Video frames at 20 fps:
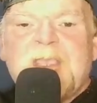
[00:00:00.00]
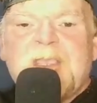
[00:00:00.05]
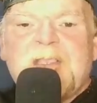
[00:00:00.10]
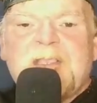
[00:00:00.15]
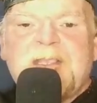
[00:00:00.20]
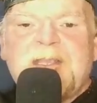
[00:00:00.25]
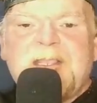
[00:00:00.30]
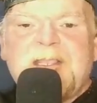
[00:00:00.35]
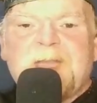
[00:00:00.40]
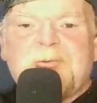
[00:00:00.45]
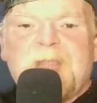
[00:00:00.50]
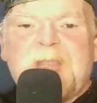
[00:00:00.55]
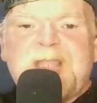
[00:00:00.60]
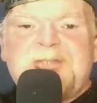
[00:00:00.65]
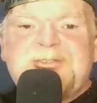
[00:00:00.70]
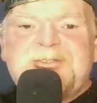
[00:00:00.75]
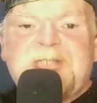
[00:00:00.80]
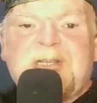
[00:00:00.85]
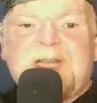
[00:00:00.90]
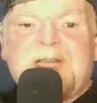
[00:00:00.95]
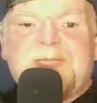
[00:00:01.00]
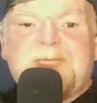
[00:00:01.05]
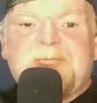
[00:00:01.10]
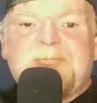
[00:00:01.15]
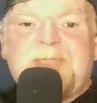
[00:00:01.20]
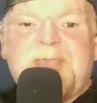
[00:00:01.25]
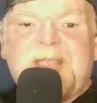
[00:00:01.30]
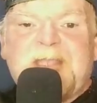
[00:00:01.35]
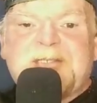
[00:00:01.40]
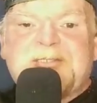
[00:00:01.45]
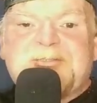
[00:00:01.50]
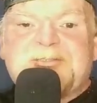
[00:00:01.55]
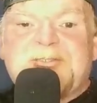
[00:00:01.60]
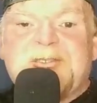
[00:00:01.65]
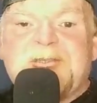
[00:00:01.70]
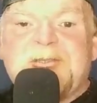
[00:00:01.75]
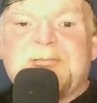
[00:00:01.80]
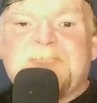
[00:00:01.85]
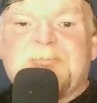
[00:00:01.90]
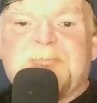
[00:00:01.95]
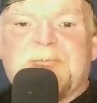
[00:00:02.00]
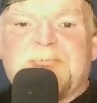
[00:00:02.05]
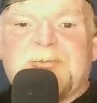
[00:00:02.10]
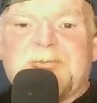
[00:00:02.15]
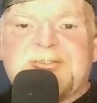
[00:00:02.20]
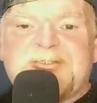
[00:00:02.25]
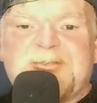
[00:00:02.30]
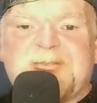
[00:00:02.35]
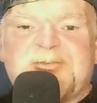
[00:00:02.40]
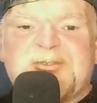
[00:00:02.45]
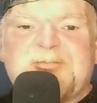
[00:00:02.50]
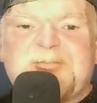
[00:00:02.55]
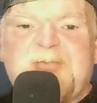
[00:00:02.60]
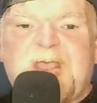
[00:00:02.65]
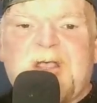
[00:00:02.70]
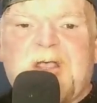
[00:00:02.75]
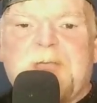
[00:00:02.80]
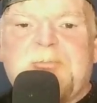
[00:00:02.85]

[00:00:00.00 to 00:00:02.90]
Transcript: Getting a ranged area of effect is good for a first level spell,